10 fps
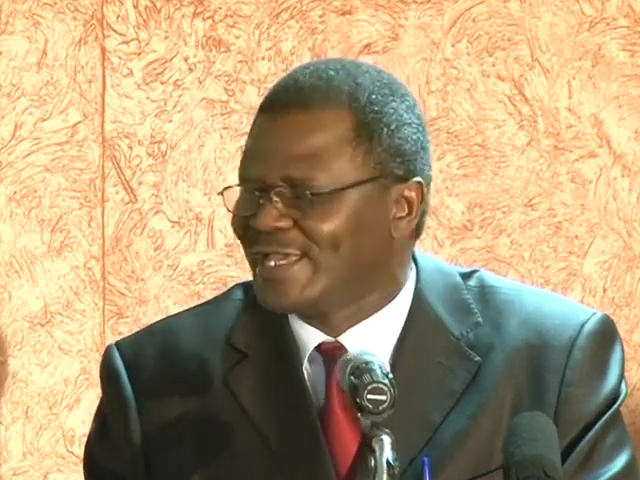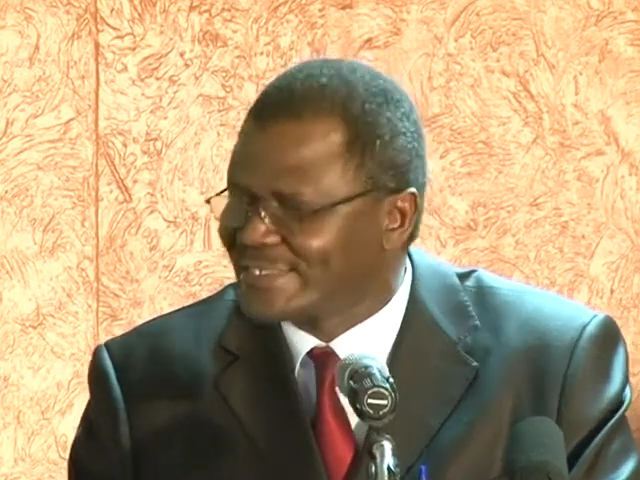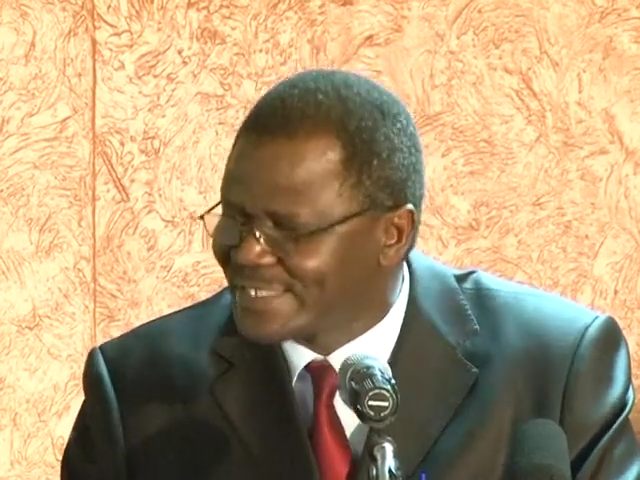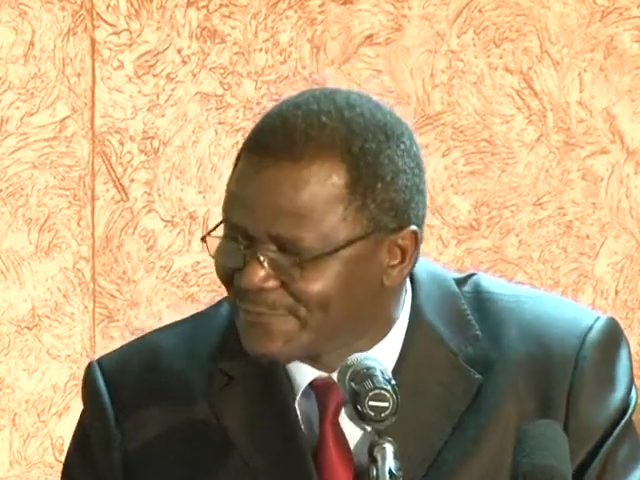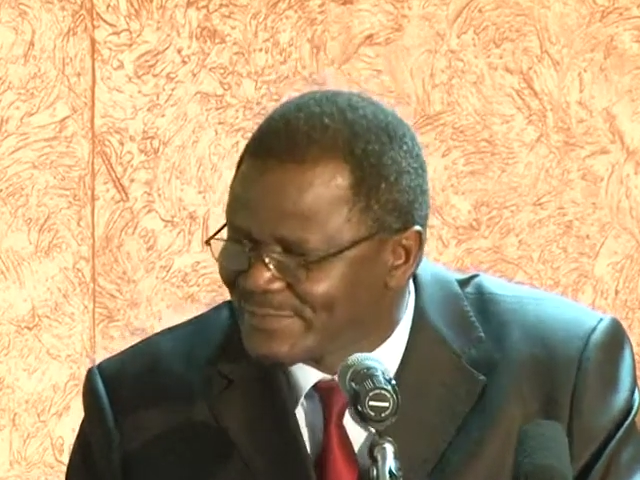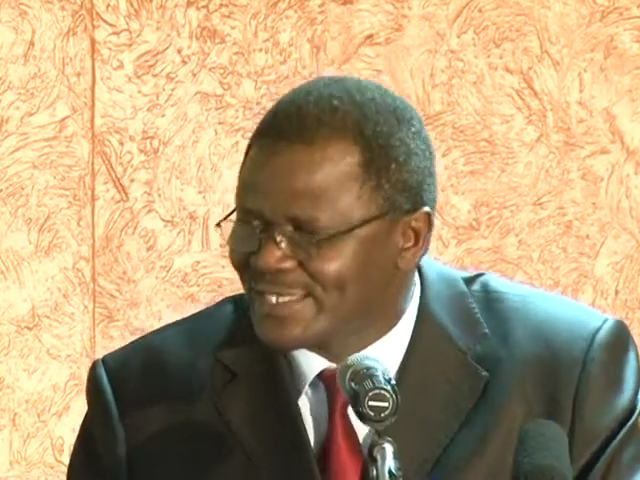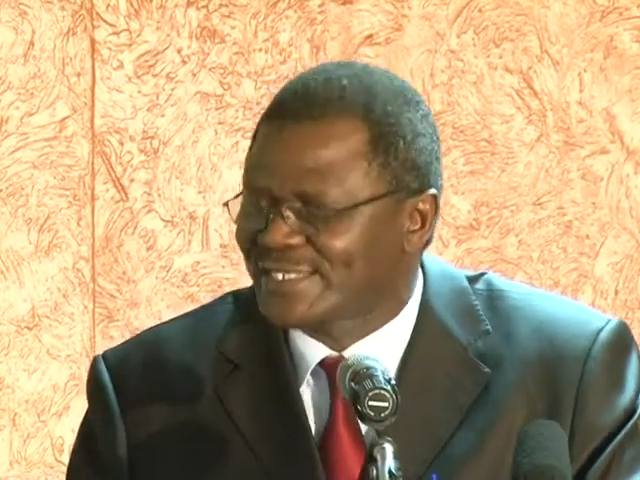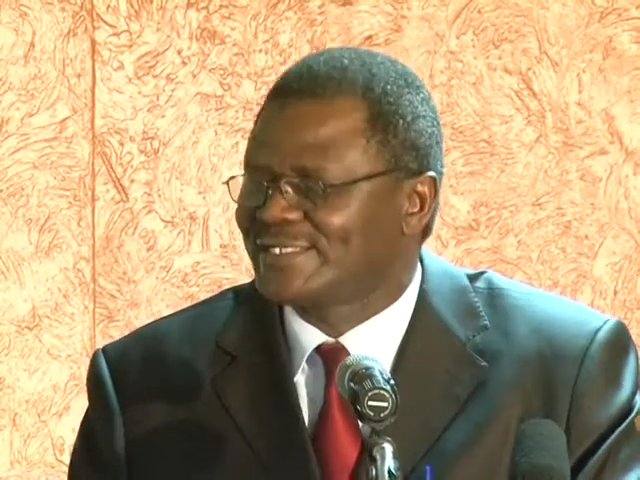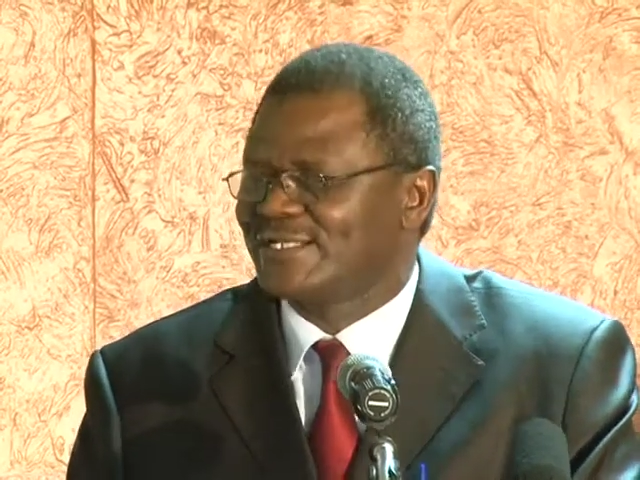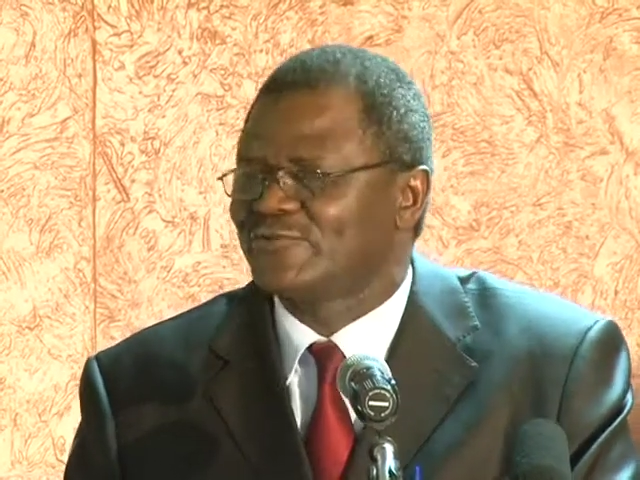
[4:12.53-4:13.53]
they are
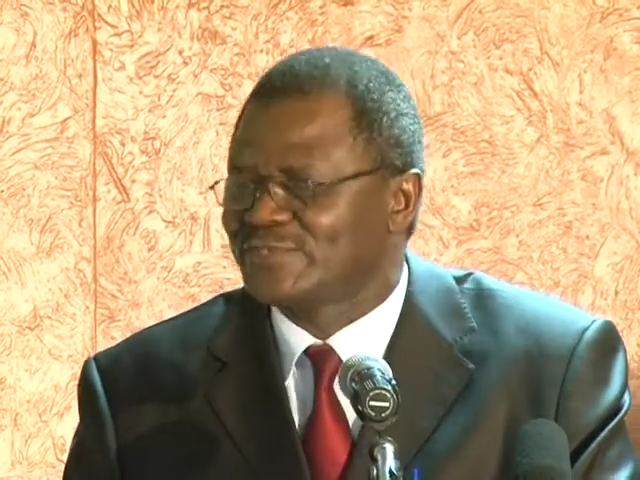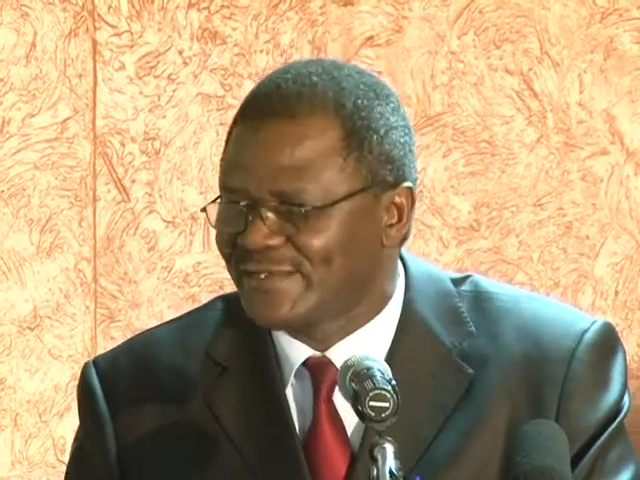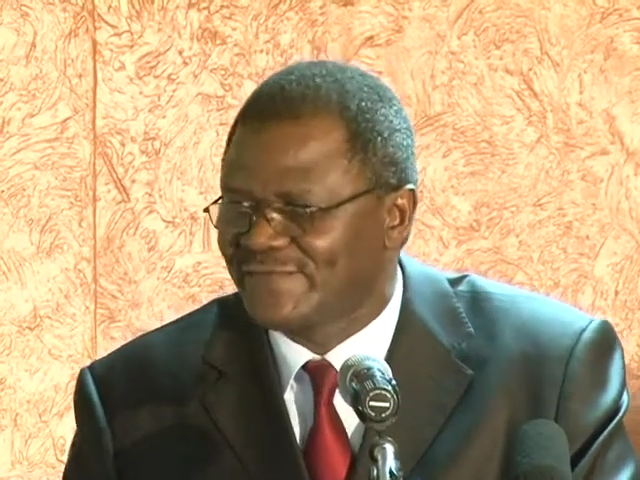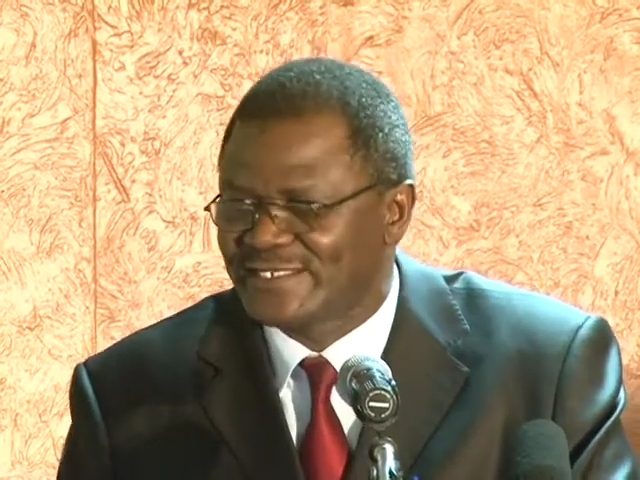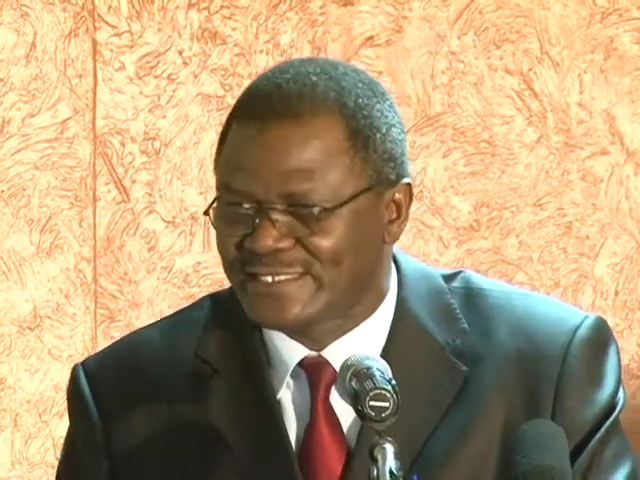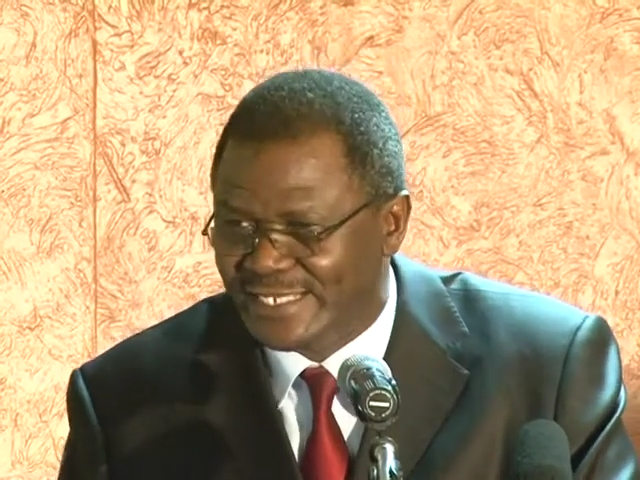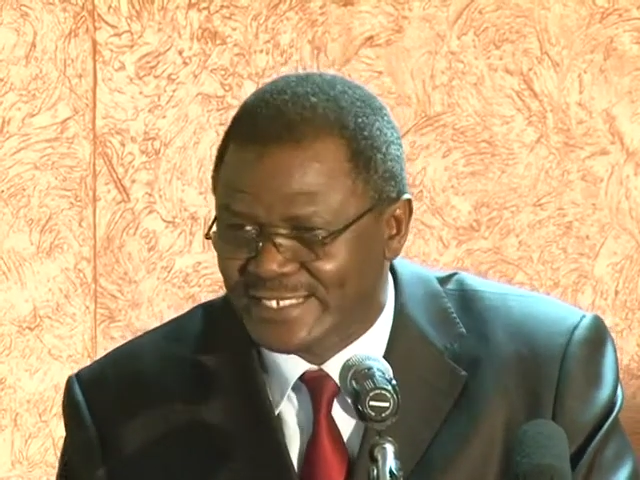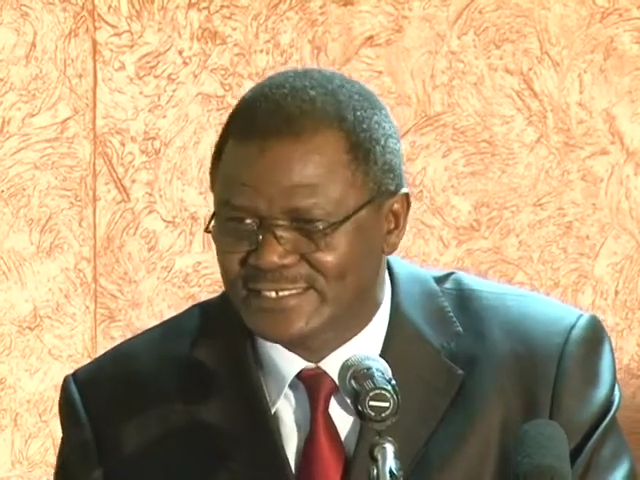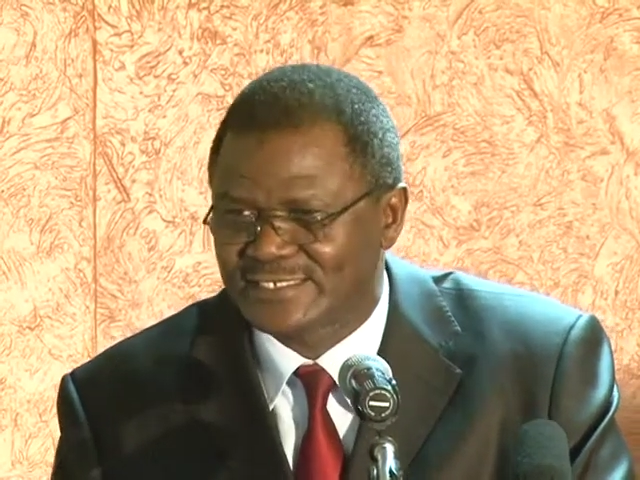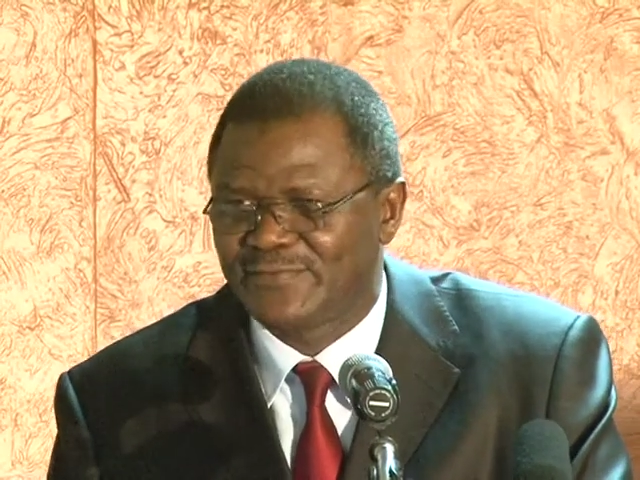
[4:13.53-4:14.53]
subjected to safety tests